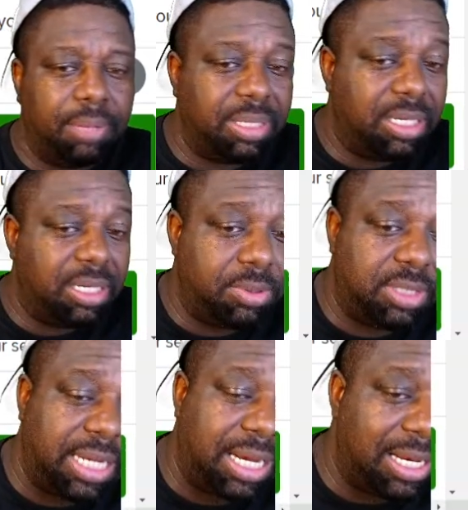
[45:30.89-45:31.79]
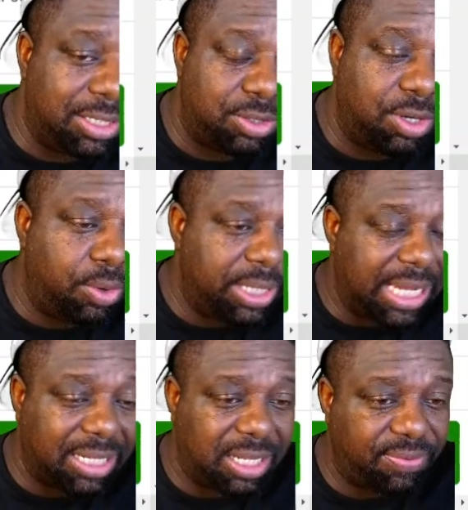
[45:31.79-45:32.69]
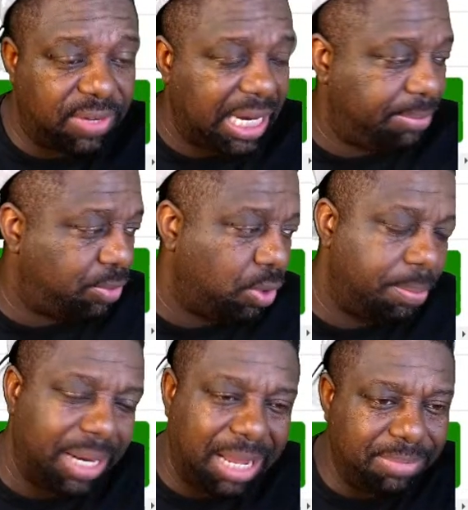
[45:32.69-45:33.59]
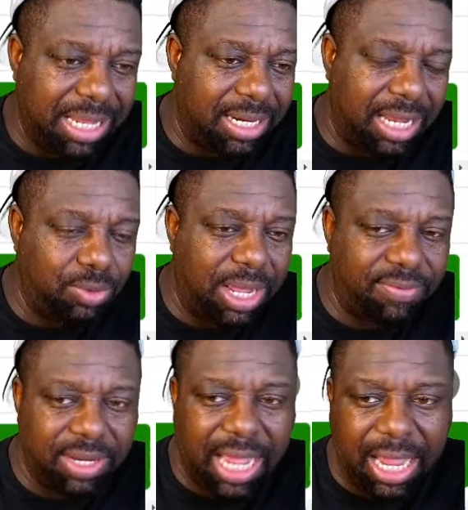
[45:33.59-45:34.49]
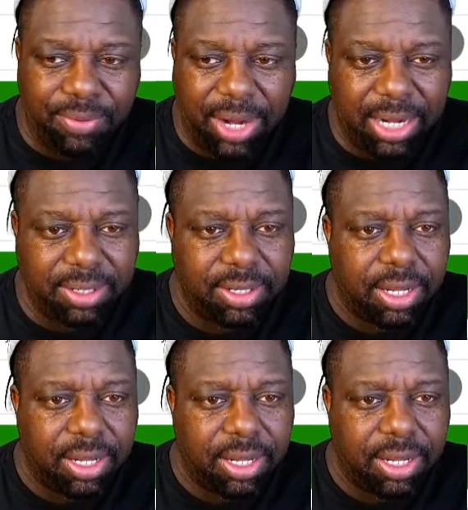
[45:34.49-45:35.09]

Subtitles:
The numbers there, they let you know he got that flamethrower, but I'm not, I don't have a lot, right?